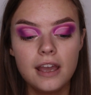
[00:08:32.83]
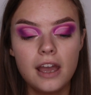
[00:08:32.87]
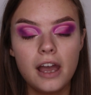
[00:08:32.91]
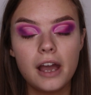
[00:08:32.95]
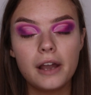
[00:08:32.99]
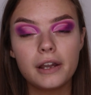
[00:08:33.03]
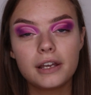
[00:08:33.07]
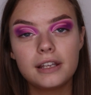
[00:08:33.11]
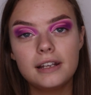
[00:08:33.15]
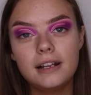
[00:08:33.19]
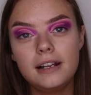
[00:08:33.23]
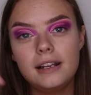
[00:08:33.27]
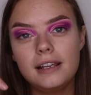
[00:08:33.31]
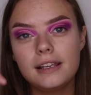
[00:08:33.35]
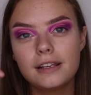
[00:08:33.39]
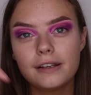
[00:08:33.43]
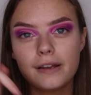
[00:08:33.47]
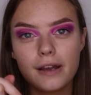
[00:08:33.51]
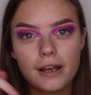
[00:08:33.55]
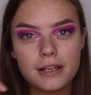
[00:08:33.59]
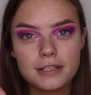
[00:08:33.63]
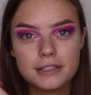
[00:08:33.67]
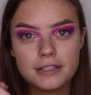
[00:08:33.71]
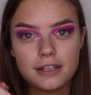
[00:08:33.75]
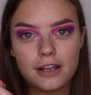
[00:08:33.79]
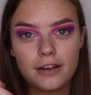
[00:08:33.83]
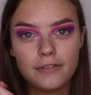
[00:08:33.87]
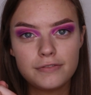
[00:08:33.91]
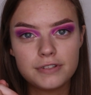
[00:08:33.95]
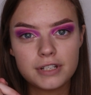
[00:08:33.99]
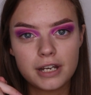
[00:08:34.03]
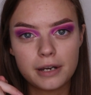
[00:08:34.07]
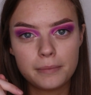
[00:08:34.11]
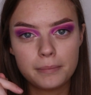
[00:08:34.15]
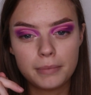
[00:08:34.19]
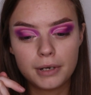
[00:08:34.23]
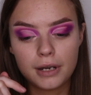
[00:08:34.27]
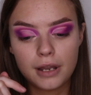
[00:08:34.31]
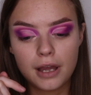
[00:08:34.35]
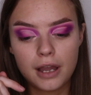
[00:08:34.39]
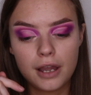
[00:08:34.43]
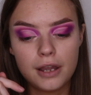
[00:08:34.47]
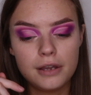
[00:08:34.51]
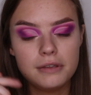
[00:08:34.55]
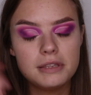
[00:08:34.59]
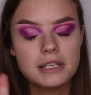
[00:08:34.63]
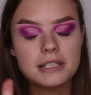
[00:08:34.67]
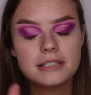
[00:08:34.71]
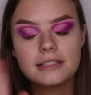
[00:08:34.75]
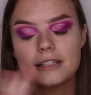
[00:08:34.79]
I'm going to link her stuff down
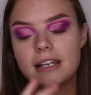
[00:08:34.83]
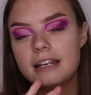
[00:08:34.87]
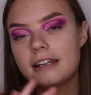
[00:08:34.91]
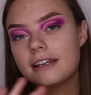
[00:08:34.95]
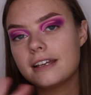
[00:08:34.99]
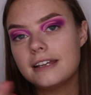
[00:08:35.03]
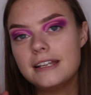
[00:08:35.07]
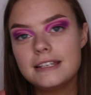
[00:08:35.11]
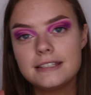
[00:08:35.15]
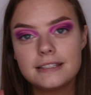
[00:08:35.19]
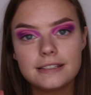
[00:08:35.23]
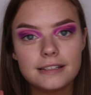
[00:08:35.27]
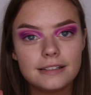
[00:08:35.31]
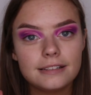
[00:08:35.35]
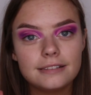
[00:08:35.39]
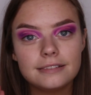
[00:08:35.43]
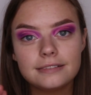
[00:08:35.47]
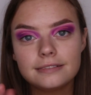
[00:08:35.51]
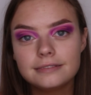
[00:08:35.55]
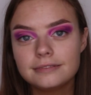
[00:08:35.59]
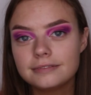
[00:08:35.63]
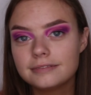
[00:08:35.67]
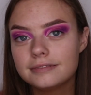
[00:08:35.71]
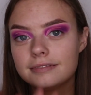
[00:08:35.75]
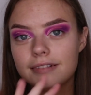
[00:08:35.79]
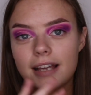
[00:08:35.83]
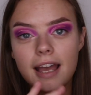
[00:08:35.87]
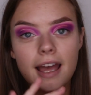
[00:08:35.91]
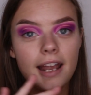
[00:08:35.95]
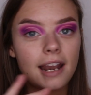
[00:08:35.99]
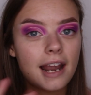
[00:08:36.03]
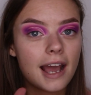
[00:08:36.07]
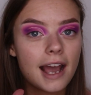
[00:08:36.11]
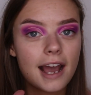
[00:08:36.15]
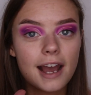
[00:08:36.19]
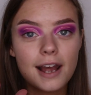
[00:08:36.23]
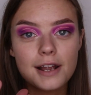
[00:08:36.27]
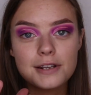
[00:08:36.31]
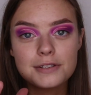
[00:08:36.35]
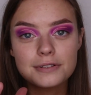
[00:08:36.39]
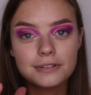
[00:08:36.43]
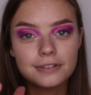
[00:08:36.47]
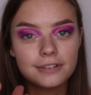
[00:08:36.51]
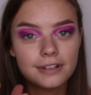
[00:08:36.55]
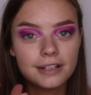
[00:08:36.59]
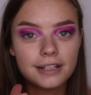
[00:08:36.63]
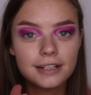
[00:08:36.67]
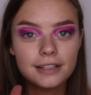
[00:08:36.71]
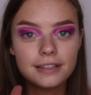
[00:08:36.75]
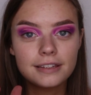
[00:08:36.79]
below. This like isn't an ad or
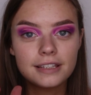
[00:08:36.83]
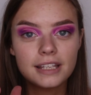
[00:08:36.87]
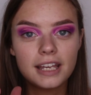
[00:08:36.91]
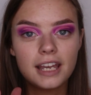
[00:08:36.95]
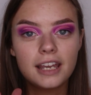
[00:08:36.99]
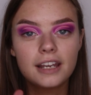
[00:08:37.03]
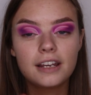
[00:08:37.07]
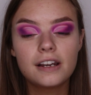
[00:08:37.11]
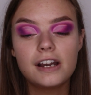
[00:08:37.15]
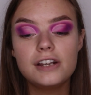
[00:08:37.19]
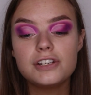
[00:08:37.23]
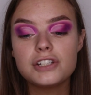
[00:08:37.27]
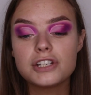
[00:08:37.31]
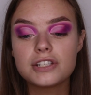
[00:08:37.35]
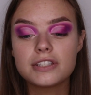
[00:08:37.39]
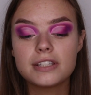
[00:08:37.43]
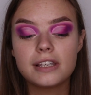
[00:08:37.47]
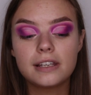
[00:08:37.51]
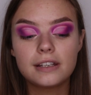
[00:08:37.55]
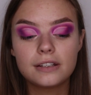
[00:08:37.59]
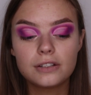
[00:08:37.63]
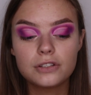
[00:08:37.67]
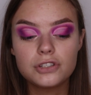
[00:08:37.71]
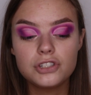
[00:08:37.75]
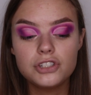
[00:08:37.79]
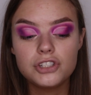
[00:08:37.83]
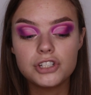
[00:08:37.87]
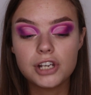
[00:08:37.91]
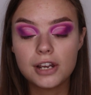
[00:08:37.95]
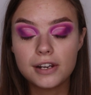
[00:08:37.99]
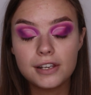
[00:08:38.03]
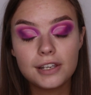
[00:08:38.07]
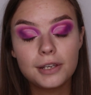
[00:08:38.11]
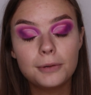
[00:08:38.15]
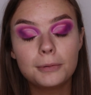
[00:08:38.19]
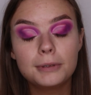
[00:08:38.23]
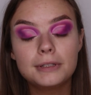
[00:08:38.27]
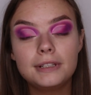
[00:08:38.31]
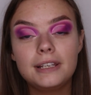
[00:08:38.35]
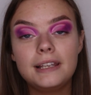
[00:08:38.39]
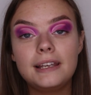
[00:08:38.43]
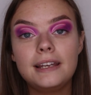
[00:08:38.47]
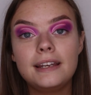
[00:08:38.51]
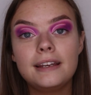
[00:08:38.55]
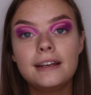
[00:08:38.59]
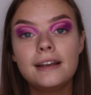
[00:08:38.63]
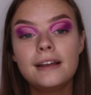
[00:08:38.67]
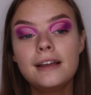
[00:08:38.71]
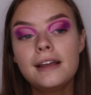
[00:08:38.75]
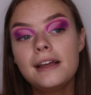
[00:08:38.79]
anything, I just like
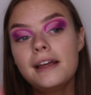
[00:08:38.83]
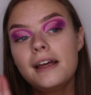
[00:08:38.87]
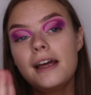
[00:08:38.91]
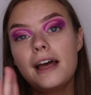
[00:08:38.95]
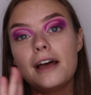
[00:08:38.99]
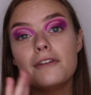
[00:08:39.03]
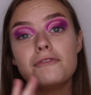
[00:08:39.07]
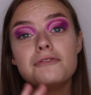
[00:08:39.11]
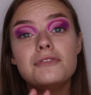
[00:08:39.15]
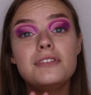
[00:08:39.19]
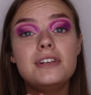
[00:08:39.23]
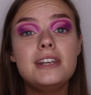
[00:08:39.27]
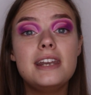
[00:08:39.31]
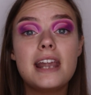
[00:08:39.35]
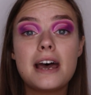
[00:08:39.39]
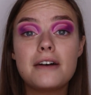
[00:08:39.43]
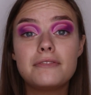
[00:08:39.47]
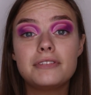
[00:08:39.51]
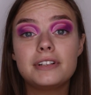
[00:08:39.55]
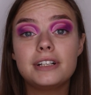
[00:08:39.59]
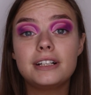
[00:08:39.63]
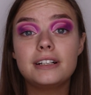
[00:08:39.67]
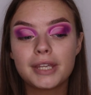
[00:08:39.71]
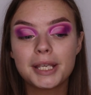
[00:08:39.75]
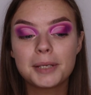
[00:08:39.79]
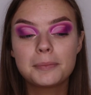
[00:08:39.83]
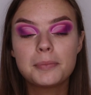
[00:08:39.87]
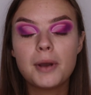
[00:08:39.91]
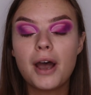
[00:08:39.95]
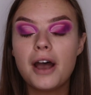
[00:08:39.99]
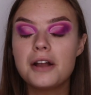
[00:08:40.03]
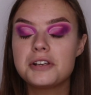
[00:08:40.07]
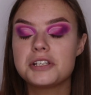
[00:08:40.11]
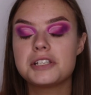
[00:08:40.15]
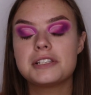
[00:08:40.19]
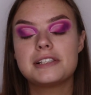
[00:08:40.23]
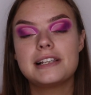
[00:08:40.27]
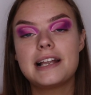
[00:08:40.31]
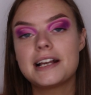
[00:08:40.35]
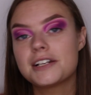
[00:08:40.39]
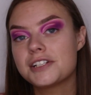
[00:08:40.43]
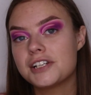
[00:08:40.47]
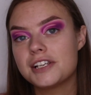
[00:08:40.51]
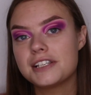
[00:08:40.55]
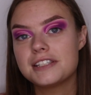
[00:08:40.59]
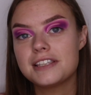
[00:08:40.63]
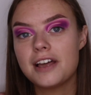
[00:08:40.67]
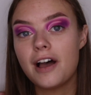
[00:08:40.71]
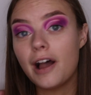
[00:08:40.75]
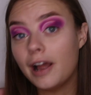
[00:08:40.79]
genuinely have never purchased
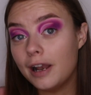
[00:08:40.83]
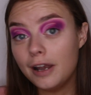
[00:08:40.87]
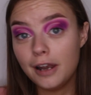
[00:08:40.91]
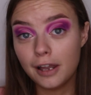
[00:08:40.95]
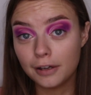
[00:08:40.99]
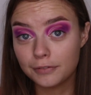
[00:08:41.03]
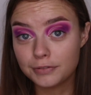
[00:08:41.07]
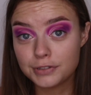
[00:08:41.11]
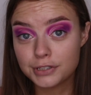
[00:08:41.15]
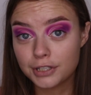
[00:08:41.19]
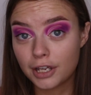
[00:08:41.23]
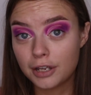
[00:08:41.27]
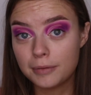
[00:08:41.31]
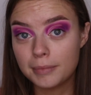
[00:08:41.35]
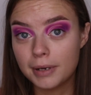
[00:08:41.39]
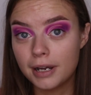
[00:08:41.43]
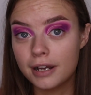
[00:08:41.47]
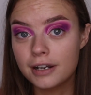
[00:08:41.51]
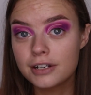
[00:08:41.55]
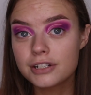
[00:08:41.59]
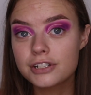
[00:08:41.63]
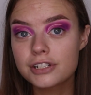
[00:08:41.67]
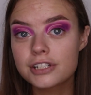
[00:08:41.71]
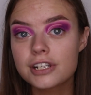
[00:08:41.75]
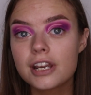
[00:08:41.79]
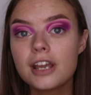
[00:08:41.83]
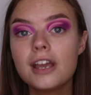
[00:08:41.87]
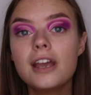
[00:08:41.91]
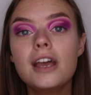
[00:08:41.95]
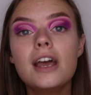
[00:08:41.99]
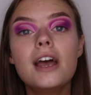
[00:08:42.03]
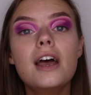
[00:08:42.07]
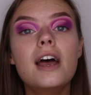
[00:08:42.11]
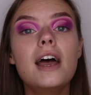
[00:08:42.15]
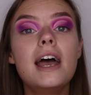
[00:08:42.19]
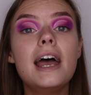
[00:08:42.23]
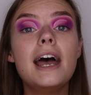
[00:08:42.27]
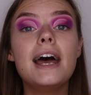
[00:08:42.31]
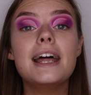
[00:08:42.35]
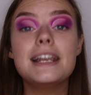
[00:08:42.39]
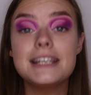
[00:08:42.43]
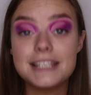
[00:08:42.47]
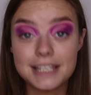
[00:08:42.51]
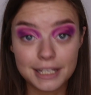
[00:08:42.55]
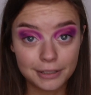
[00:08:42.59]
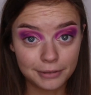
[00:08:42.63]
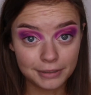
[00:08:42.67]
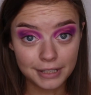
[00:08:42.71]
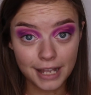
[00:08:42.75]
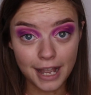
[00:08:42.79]
lashes that I love so much
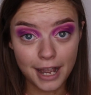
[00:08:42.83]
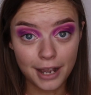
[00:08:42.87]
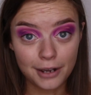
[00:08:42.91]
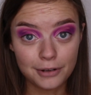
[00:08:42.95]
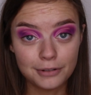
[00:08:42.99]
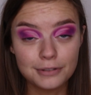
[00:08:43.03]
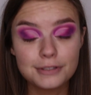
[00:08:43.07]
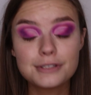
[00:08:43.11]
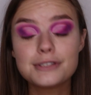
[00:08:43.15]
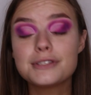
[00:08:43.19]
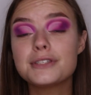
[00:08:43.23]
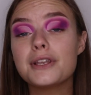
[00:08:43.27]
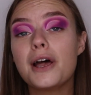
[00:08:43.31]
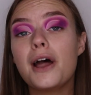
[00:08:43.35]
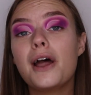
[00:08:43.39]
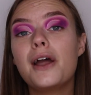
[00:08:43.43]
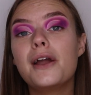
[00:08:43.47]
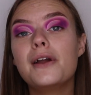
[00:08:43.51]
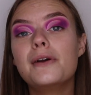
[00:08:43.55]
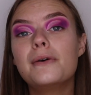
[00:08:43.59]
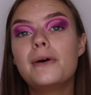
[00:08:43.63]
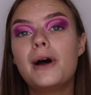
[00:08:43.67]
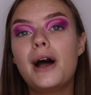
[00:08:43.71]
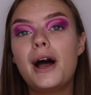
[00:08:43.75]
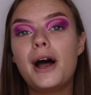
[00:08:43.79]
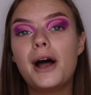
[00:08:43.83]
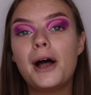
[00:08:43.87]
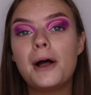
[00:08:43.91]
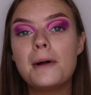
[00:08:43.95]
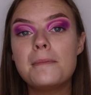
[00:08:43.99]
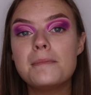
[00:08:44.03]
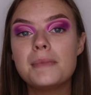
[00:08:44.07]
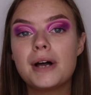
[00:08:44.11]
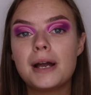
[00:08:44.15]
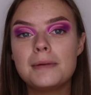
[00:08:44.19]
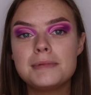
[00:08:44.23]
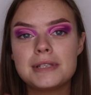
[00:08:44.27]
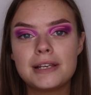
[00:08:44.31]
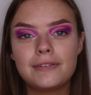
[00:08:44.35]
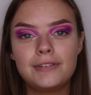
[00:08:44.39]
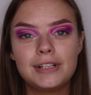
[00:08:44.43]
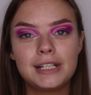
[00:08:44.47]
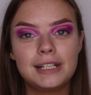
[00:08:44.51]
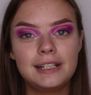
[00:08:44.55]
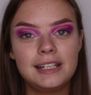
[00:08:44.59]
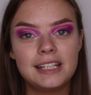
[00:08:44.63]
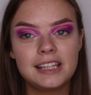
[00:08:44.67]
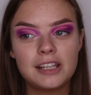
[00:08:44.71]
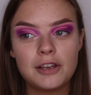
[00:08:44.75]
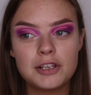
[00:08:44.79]
until now. So I'm definitely going
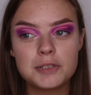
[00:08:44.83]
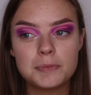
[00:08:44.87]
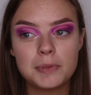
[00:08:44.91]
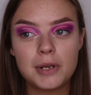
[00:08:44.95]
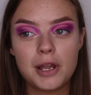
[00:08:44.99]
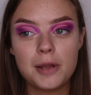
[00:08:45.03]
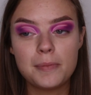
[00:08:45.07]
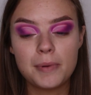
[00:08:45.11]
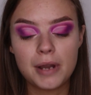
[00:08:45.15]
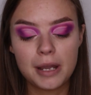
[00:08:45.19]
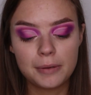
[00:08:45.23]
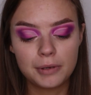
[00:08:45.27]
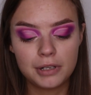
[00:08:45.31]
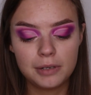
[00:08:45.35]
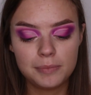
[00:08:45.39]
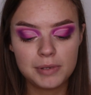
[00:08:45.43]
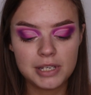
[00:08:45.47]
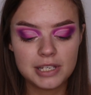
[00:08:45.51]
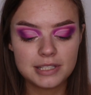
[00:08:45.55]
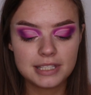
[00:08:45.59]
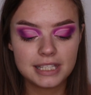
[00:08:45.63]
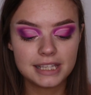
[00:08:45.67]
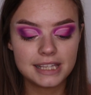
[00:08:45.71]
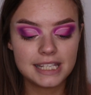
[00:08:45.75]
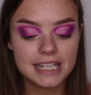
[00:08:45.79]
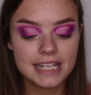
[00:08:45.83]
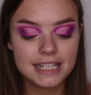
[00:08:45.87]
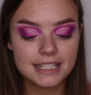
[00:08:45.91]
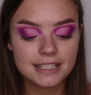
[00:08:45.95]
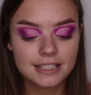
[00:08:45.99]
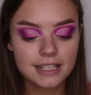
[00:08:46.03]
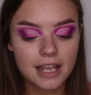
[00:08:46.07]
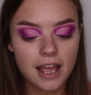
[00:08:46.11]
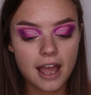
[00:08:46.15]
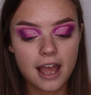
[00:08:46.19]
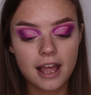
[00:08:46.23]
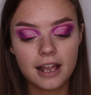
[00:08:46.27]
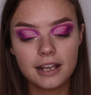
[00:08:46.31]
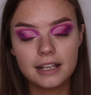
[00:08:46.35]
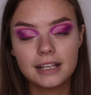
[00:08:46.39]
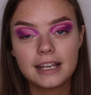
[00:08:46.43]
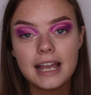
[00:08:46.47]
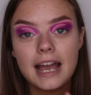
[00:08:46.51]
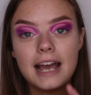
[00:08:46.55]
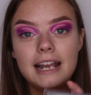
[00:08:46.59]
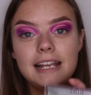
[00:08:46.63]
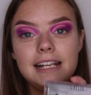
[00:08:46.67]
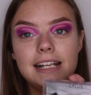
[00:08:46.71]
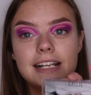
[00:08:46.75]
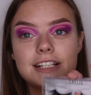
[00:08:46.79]
to link those below, but I'm going to be using these
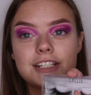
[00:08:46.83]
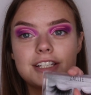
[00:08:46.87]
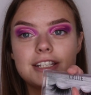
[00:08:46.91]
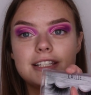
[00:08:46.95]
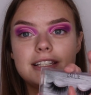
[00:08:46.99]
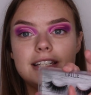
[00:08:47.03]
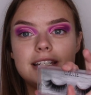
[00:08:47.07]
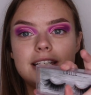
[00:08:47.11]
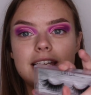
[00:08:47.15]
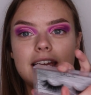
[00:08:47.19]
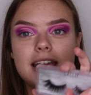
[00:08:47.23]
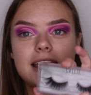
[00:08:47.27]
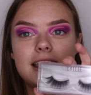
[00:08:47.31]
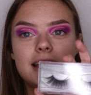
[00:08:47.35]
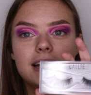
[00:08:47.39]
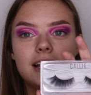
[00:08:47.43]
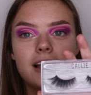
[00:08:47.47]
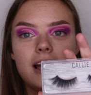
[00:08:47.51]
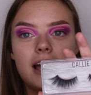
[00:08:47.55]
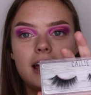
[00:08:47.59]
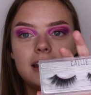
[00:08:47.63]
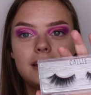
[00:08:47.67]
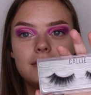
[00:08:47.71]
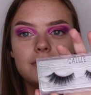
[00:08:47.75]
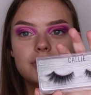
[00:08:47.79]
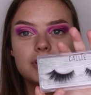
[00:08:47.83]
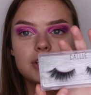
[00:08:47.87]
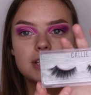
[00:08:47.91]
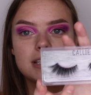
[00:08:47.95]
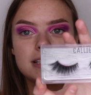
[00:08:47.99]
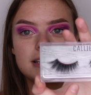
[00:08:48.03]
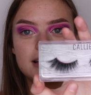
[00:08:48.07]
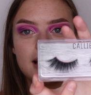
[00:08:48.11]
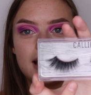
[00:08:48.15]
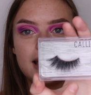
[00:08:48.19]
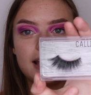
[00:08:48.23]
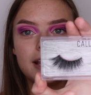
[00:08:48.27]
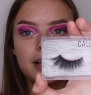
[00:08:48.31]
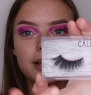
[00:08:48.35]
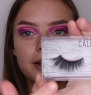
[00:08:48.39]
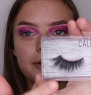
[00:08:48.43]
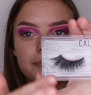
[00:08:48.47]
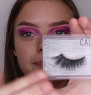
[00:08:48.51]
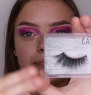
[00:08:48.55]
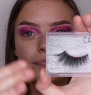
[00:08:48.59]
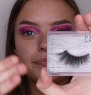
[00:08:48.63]
Cali lashes today. They're kind of just like,